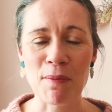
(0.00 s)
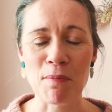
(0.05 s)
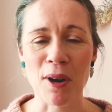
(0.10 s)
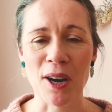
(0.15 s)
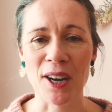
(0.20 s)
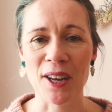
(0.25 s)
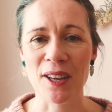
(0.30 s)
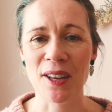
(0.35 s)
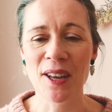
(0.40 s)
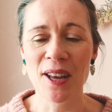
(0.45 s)

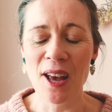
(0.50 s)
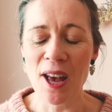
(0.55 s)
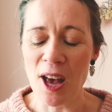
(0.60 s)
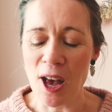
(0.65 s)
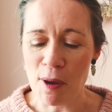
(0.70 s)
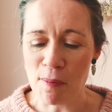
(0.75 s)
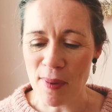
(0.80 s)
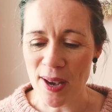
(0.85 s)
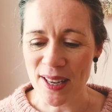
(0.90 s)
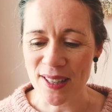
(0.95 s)
my
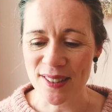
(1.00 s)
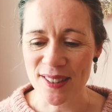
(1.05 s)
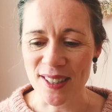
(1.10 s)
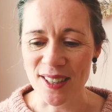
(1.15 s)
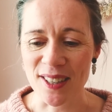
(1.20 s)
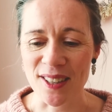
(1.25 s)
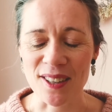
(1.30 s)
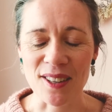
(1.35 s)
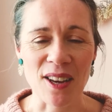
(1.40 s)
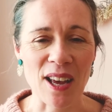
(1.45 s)

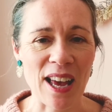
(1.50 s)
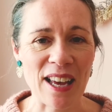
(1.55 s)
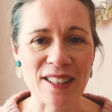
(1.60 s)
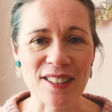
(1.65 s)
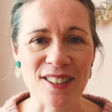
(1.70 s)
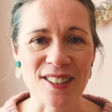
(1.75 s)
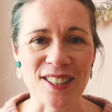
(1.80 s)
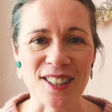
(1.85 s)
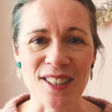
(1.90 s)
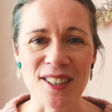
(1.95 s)
amazing
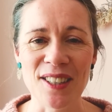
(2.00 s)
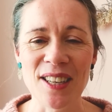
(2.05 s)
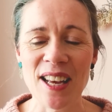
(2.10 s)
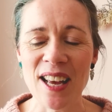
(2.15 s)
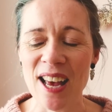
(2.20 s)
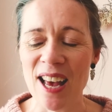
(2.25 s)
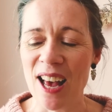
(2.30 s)
editor,